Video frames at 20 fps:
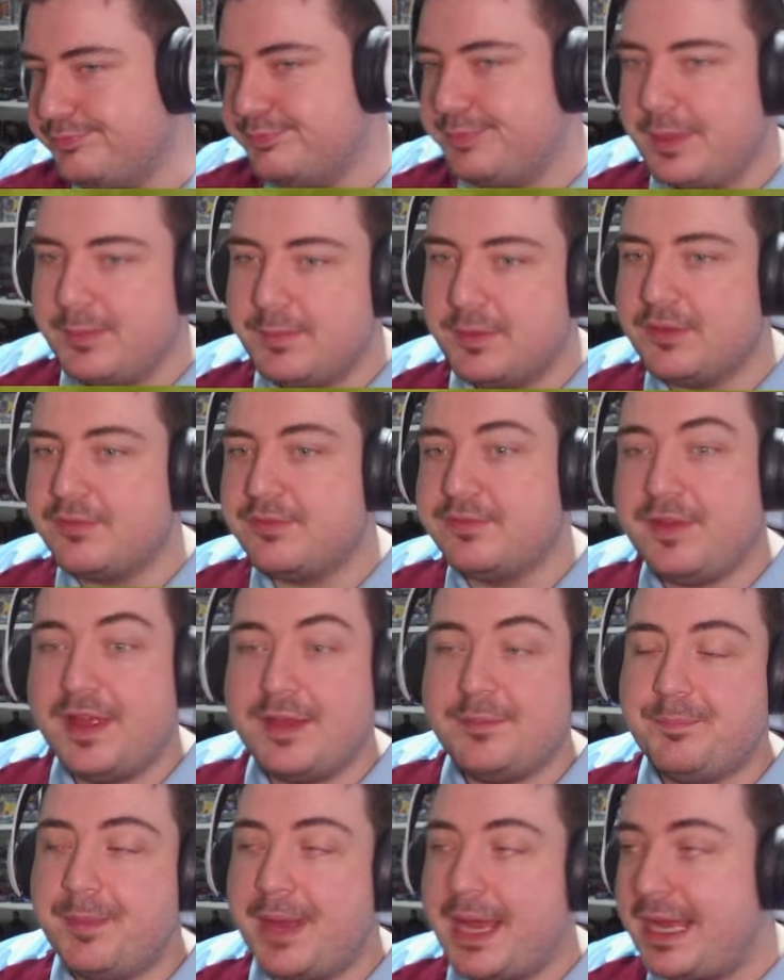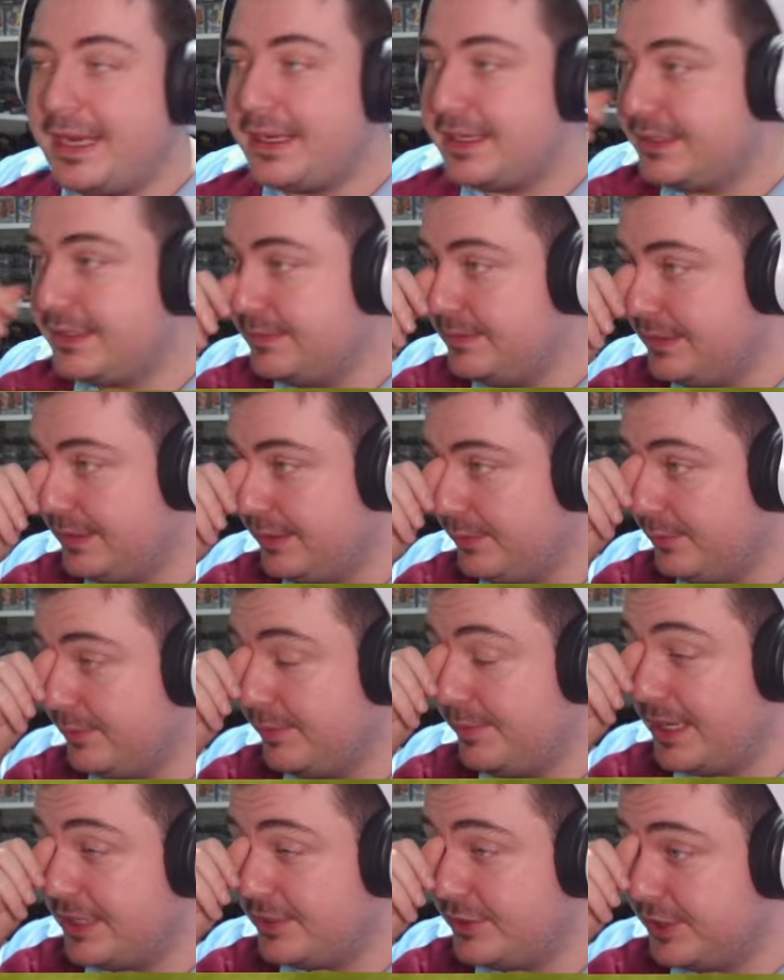people have fed back, you would
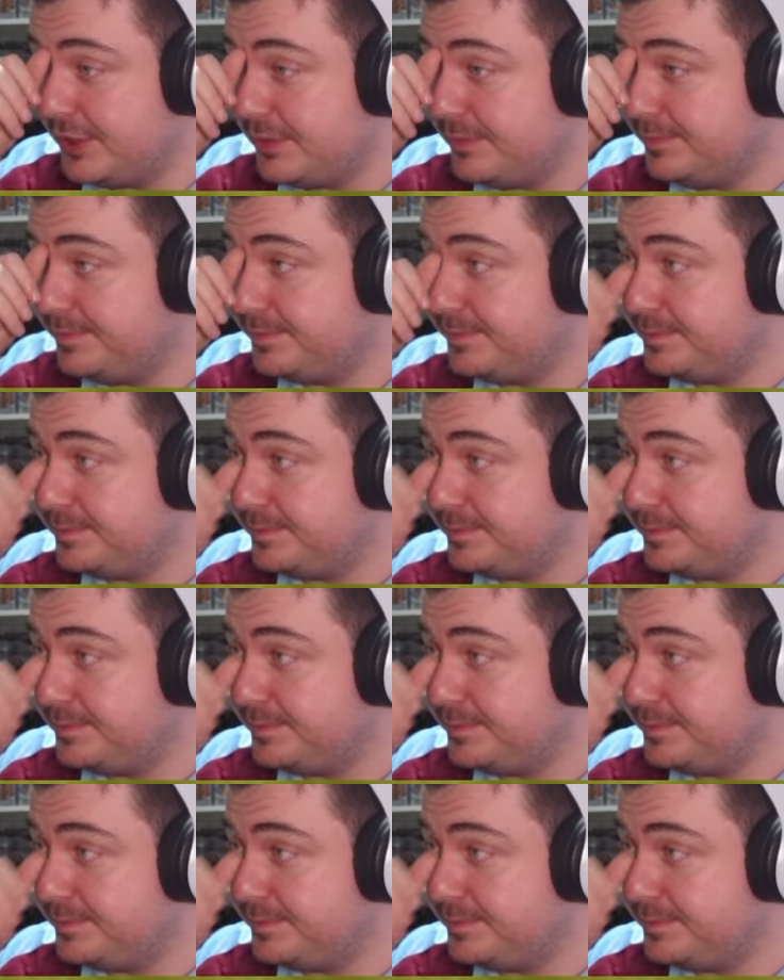imagine